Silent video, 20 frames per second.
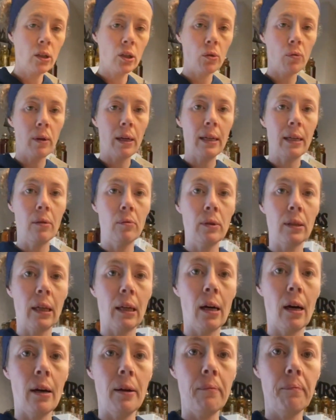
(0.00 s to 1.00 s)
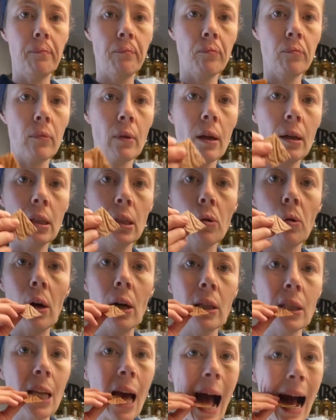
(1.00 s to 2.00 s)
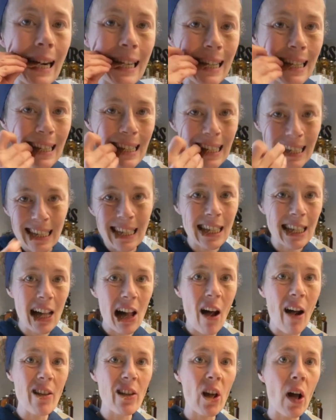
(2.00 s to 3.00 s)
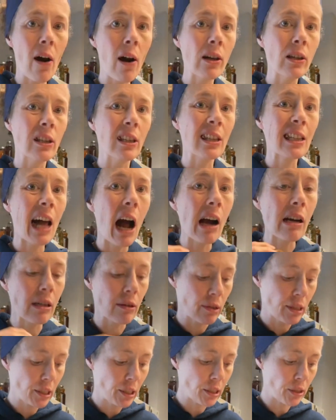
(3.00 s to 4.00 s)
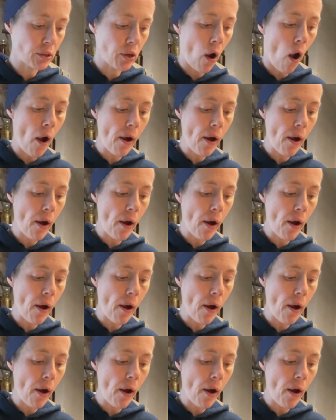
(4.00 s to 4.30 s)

So what I did was I cut squares. I spiral. You can hear it.